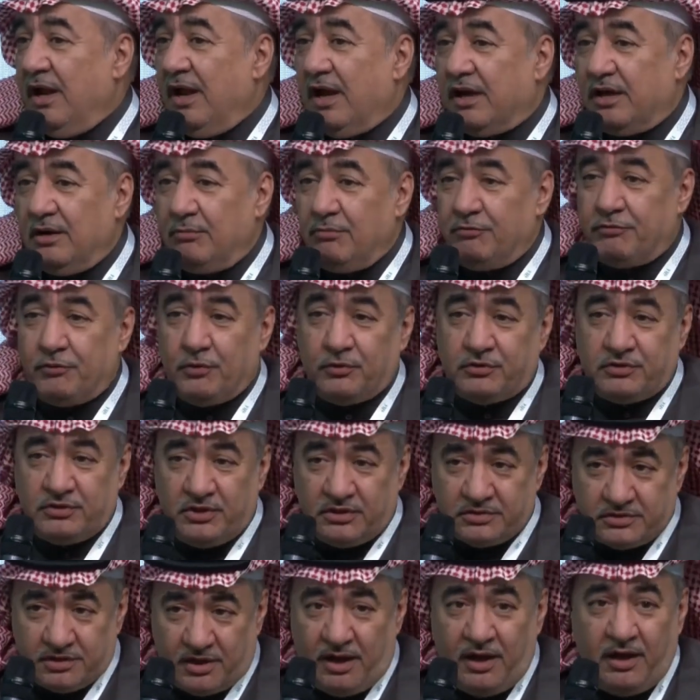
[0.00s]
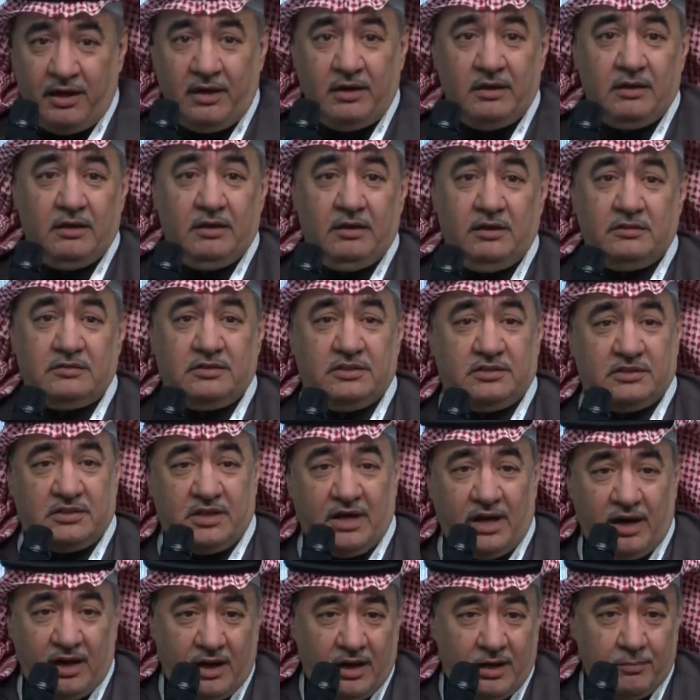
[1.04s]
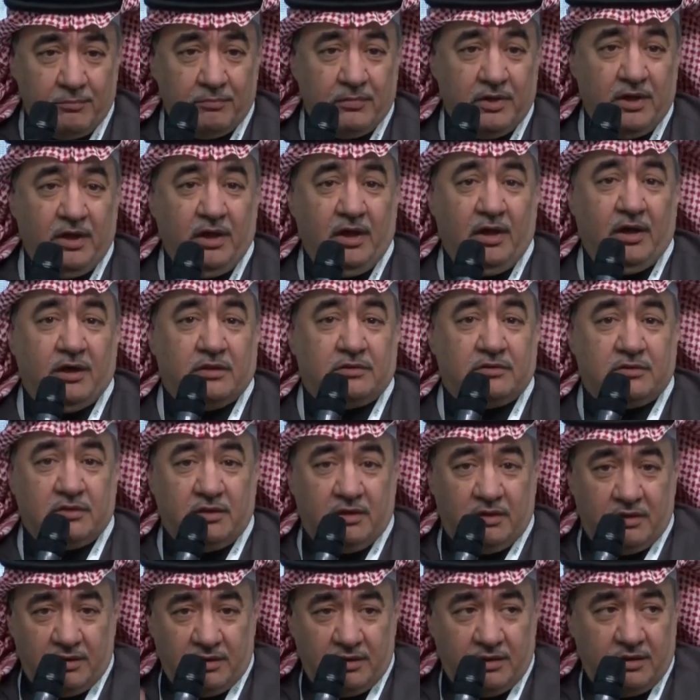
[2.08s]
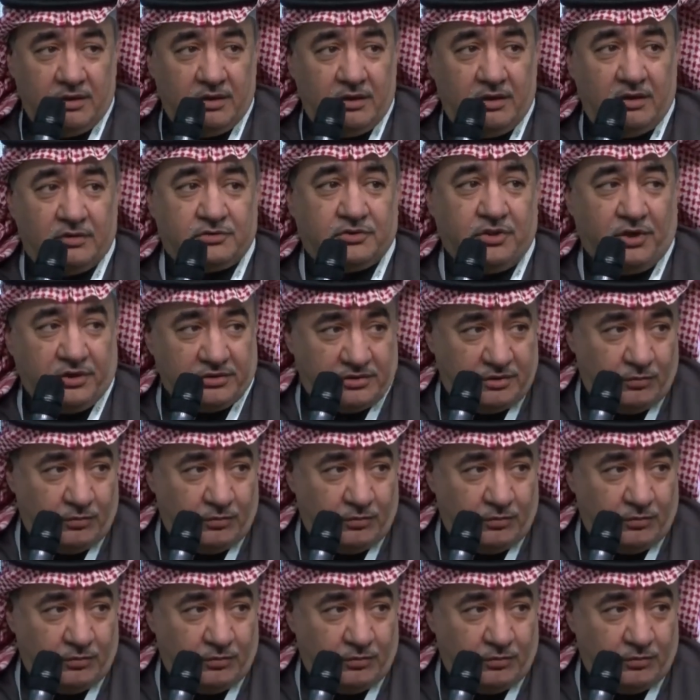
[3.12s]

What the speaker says: and it will have a negative impact,